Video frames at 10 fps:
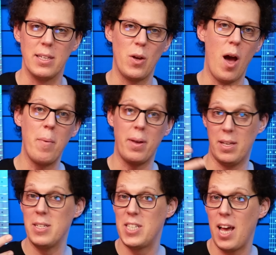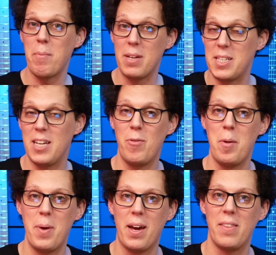So I'm considerably
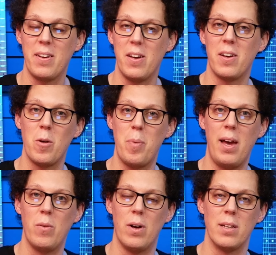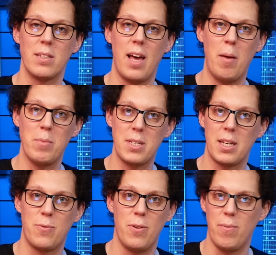bigger than Kurt Cobain was. I am
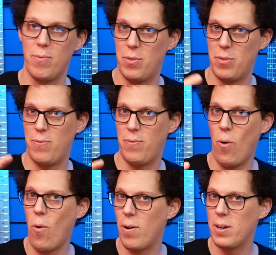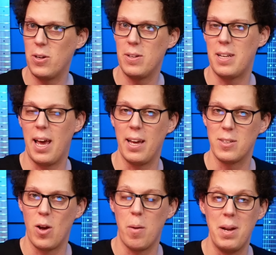6'4" on a good day,
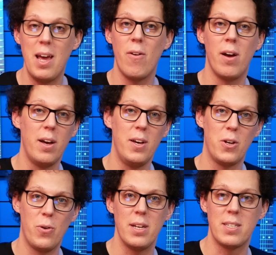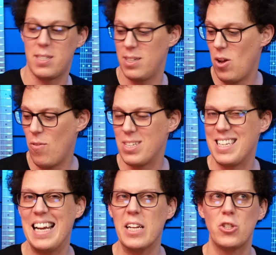so I'm nearer Chris
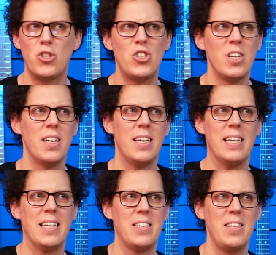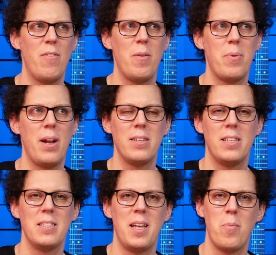Novoselic. Never pronounce
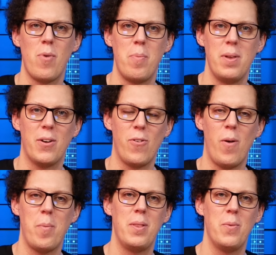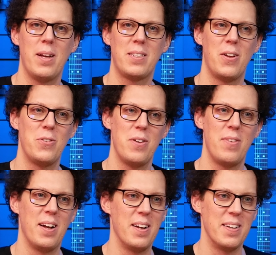his name properly. I grew up in the West Country of
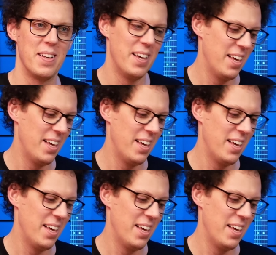England.